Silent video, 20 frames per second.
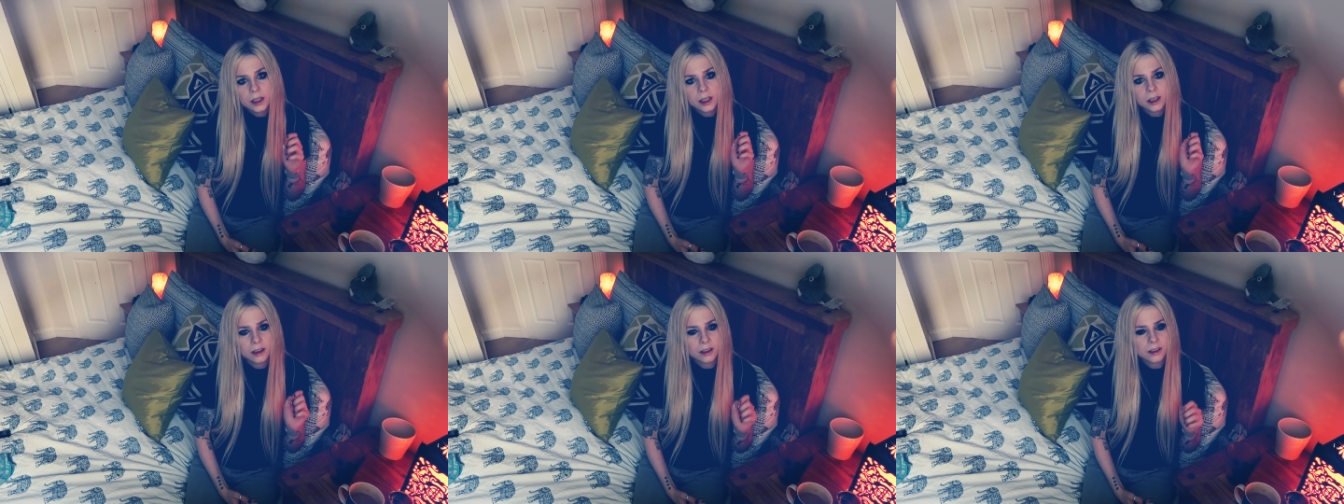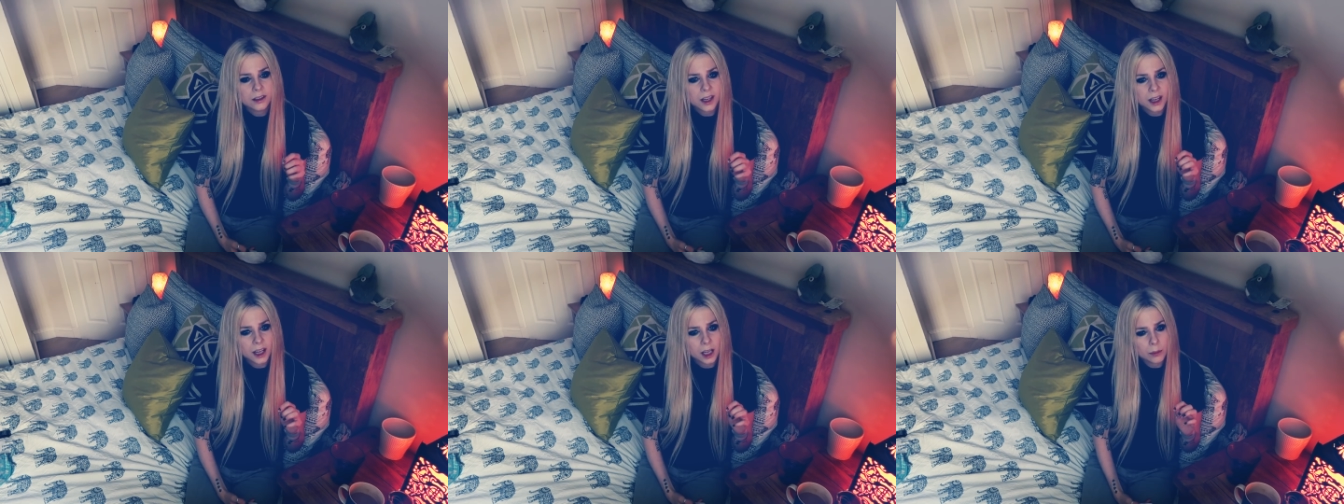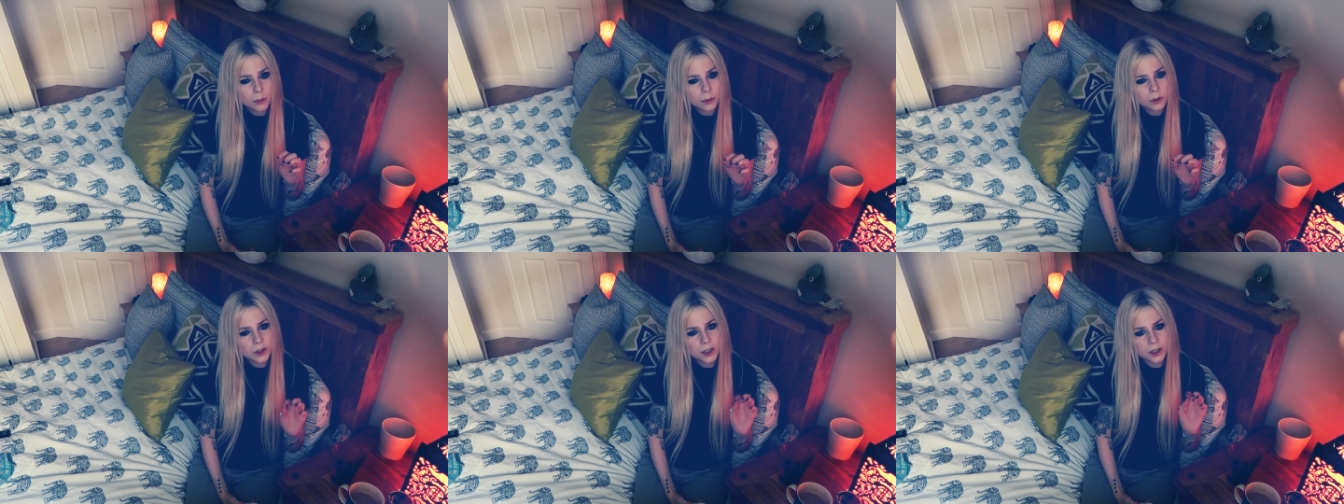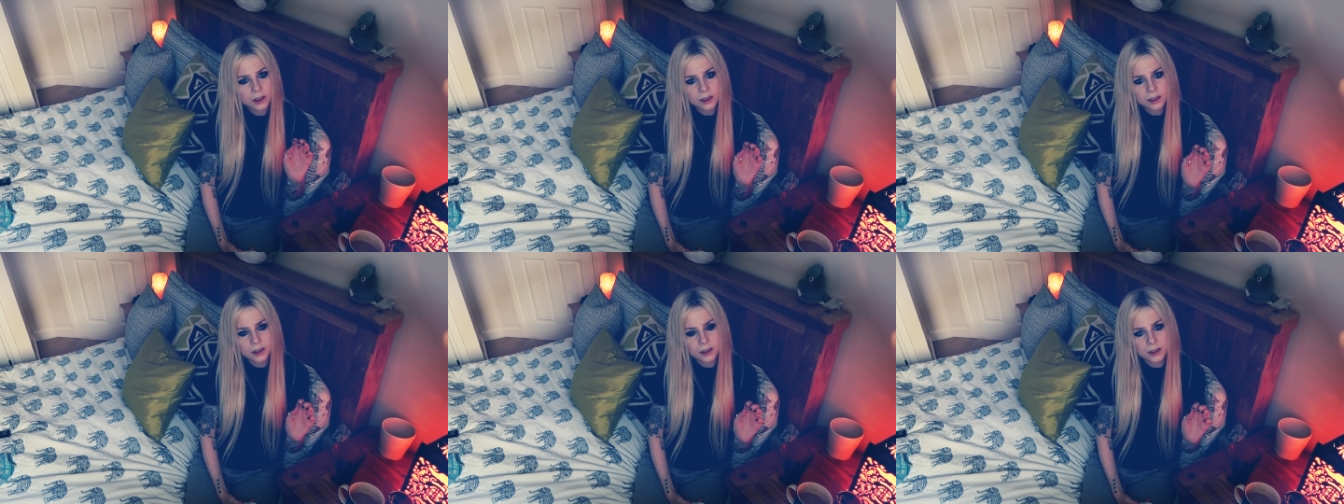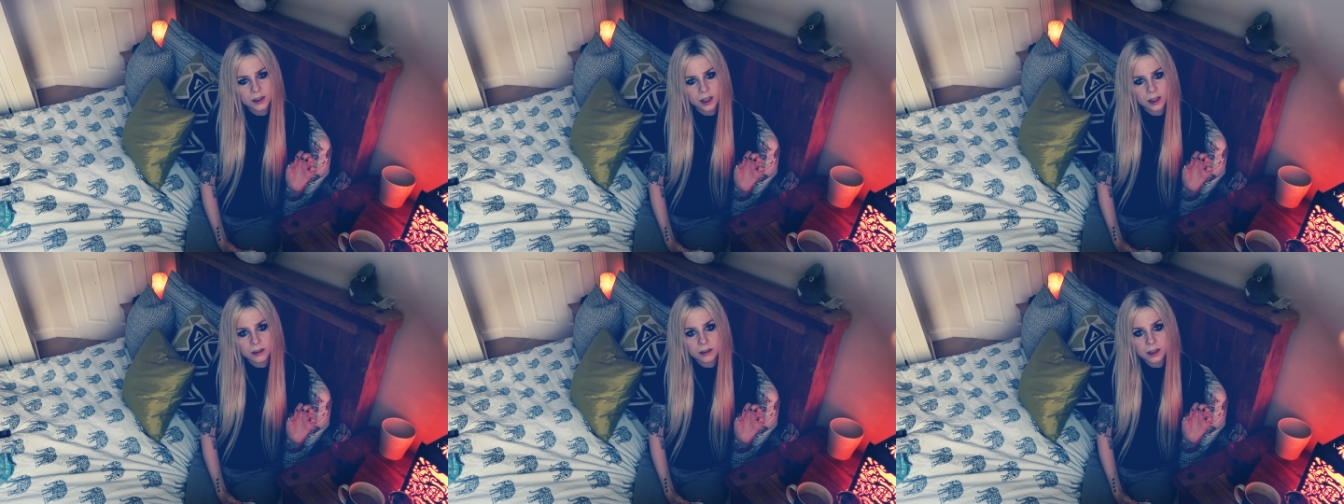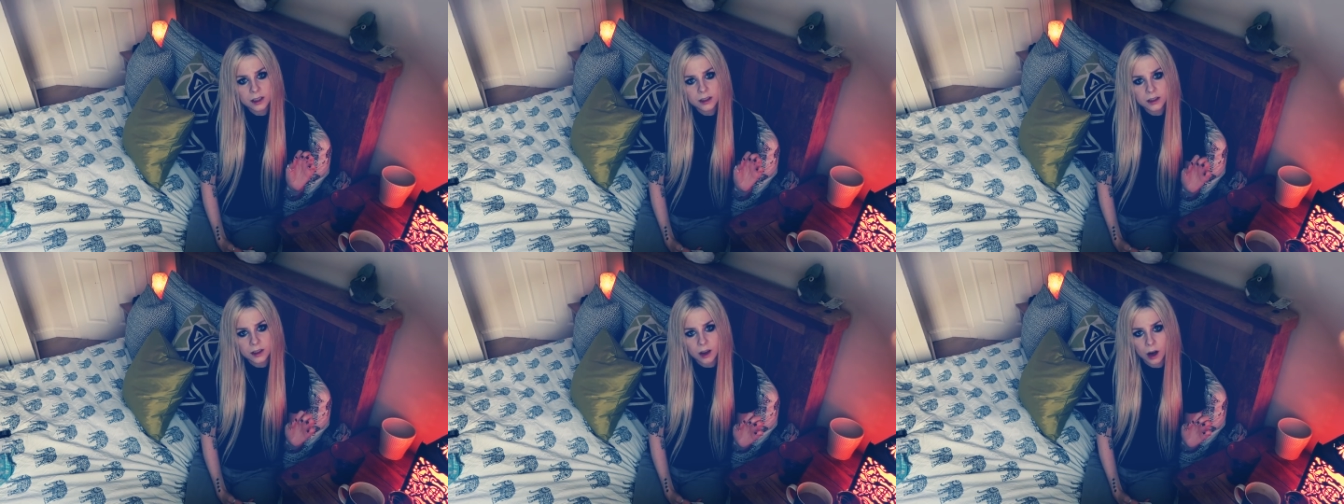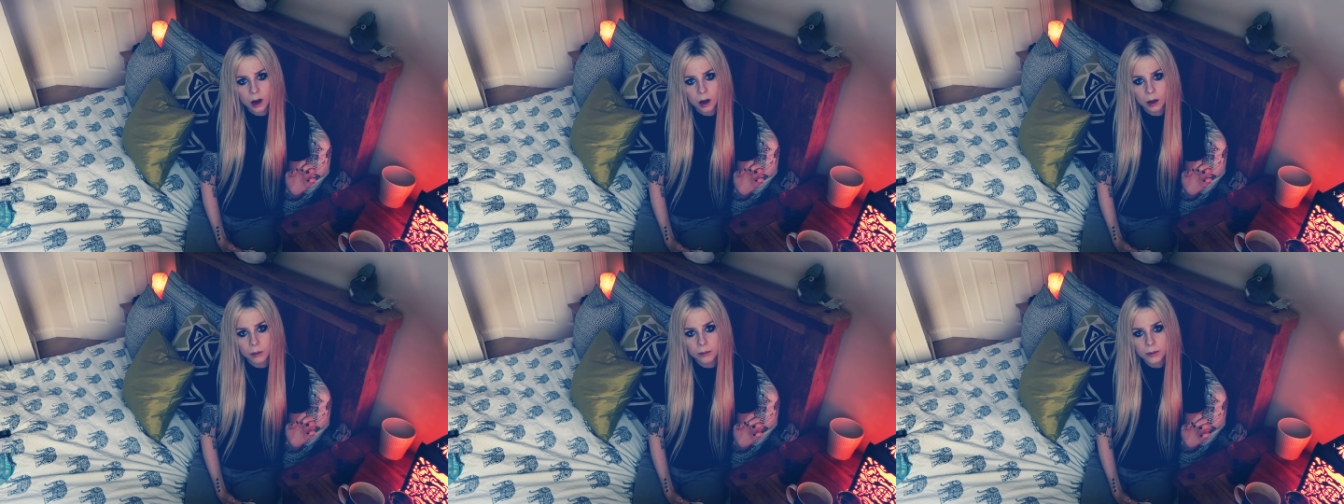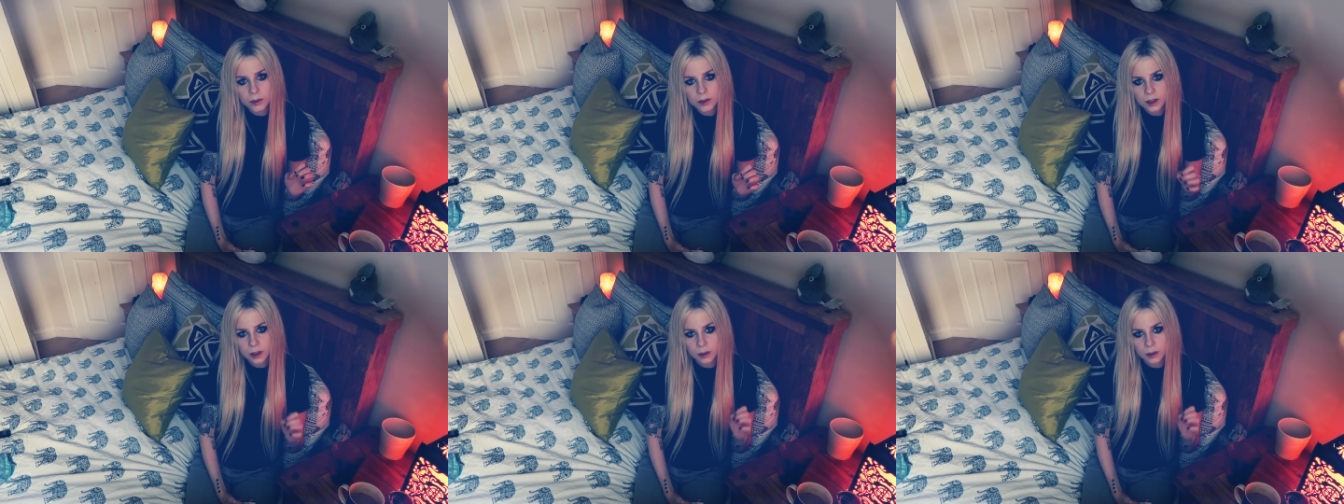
He is able to extend his arms